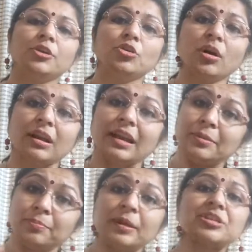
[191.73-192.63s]
your
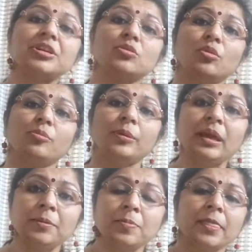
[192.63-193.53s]
impression could
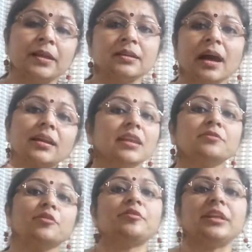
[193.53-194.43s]
be
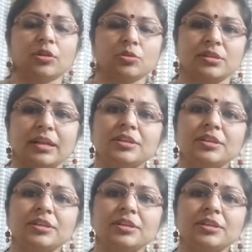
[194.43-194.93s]
150,000.